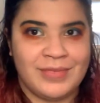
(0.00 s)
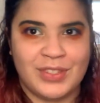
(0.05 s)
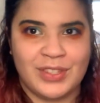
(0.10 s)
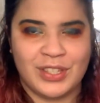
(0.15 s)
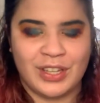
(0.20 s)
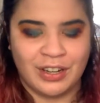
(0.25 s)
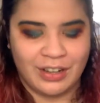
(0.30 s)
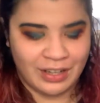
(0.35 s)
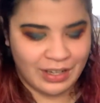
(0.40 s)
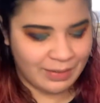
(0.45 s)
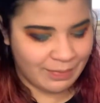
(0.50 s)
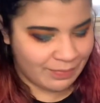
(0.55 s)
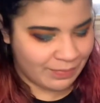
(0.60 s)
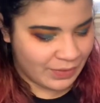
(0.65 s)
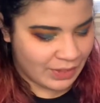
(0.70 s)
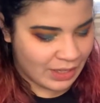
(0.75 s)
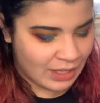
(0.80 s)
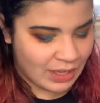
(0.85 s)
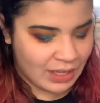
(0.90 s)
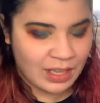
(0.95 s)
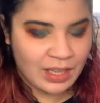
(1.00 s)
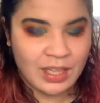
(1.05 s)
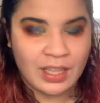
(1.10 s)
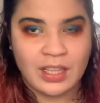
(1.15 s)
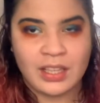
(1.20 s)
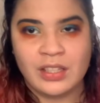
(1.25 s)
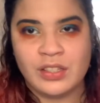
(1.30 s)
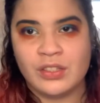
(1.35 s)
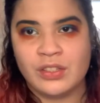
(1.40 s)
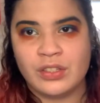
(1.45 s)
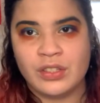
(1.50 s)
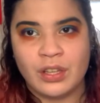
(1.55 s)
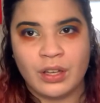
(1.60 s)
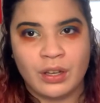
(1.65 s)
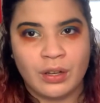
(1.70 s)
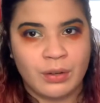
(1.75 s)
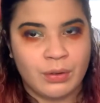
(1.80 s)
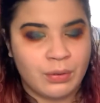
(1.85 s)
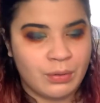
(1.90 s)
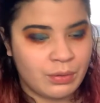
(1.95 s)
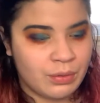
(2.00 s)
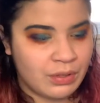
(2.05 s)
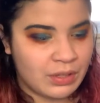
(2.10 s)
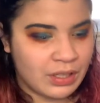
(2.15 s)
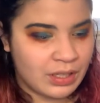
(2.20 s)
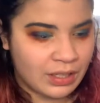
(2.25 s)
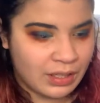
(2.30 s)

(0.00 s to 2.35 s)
Sorry. So,